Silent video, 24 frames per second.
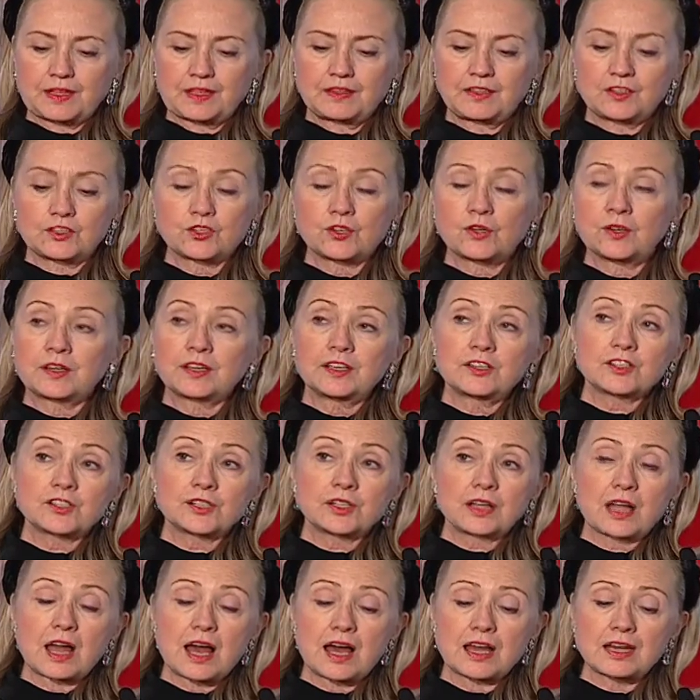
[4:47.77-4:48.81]
The Turkish
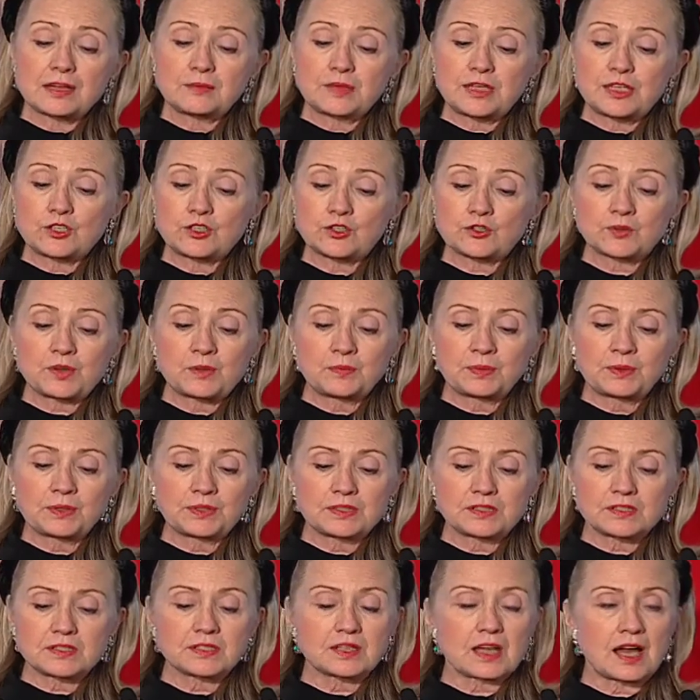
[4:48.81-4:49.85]
economy tripled
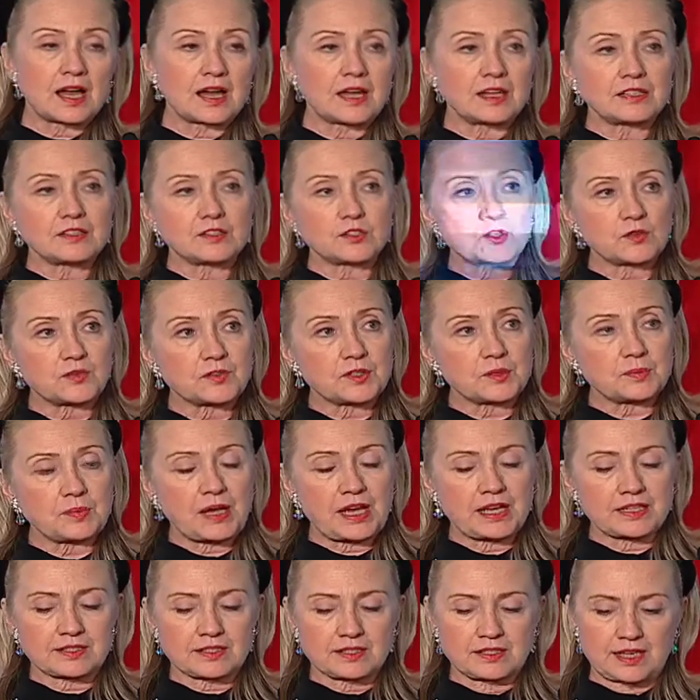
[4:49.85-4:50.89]
in size over the
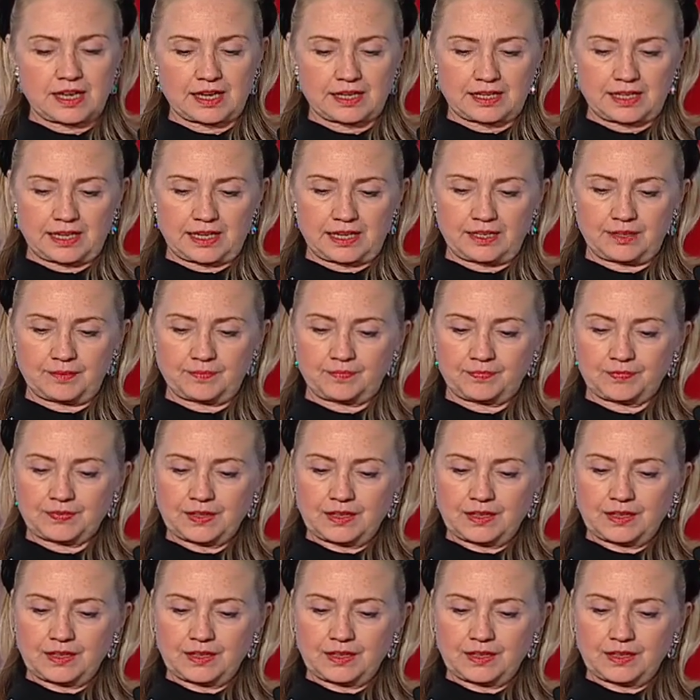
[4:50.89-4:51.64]
past decade.